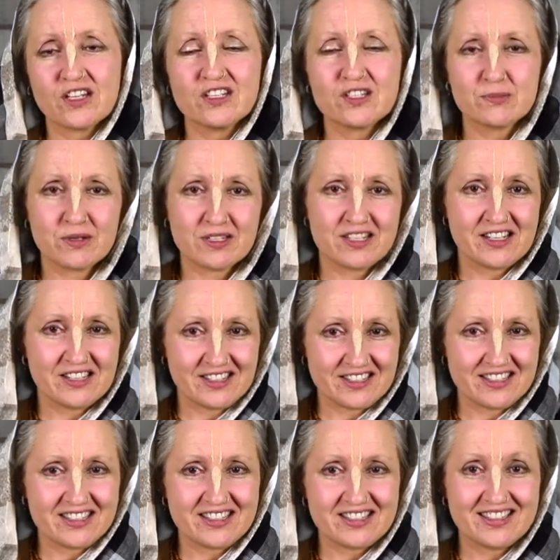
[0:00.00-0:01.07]
And especially in
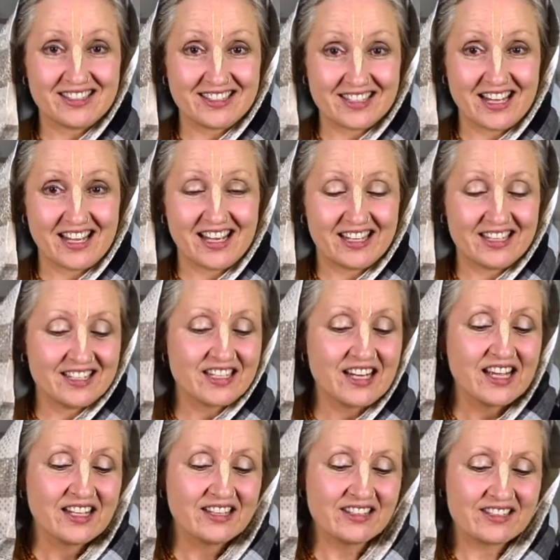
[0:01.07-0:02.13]
this age,
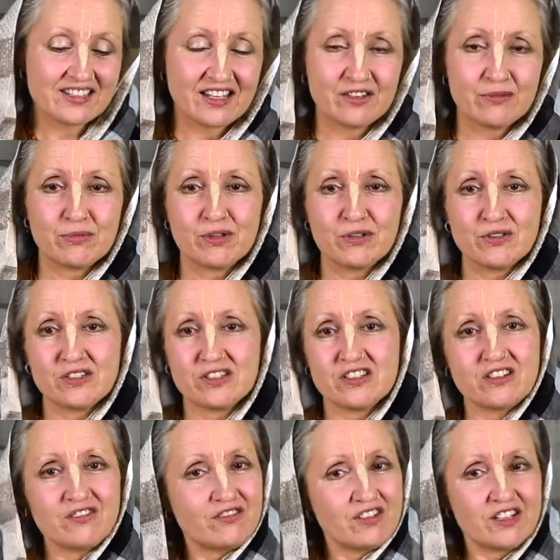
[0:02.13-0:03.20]
these other
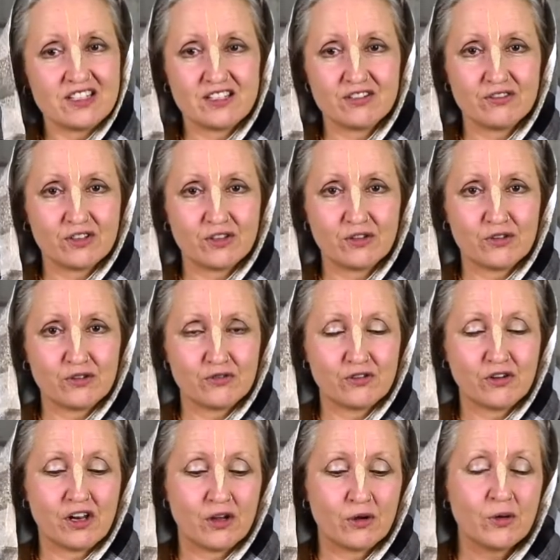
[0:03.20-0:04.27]
processes are very difficult to
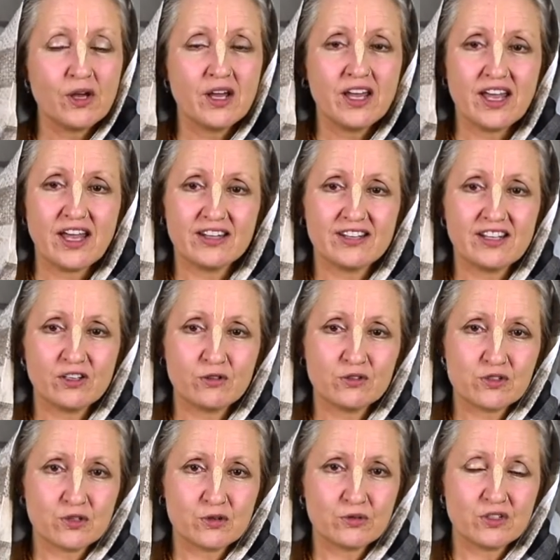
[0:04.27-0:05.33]
follow, and they
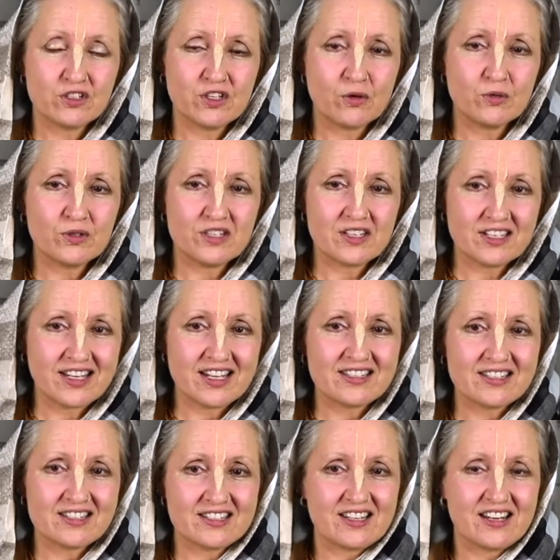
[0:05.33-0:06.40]
also don't
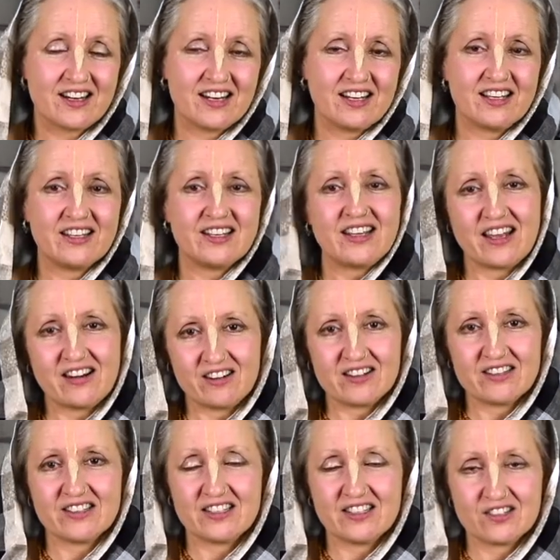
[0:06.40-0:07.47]
necessarily
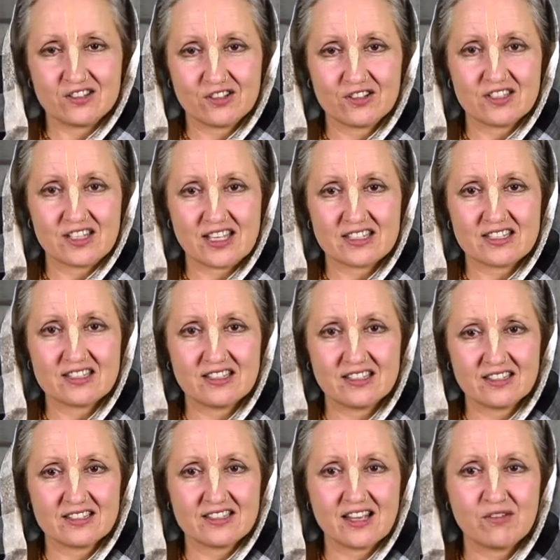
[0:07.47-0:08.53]
guarantee success
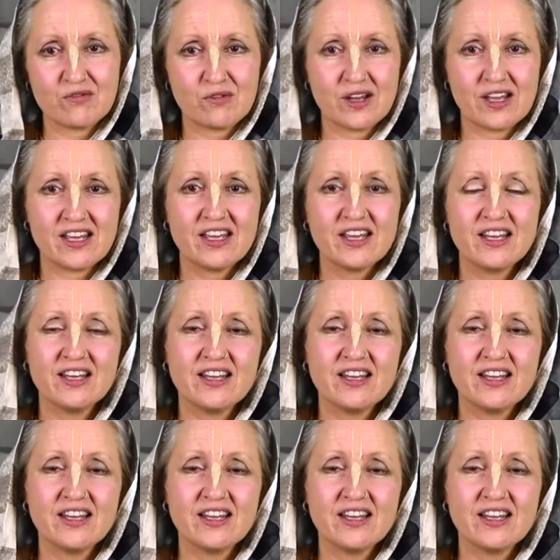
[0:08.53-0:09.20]
in the same way